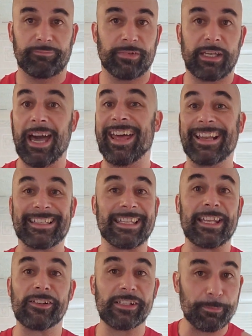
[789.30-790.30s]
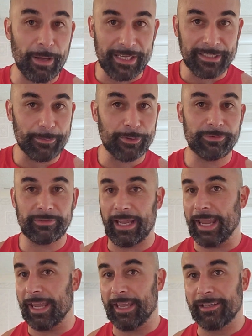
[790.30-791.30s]
Cut as little as possible
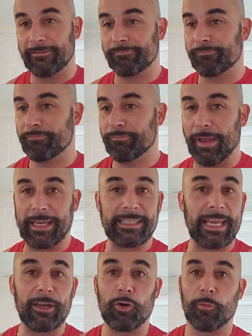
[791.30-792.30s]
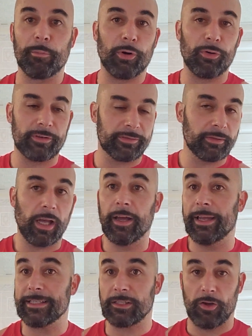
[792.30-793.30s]
and maintain or bulk
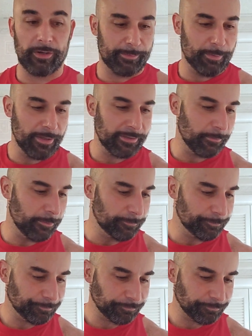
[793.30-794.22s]
as long as possible.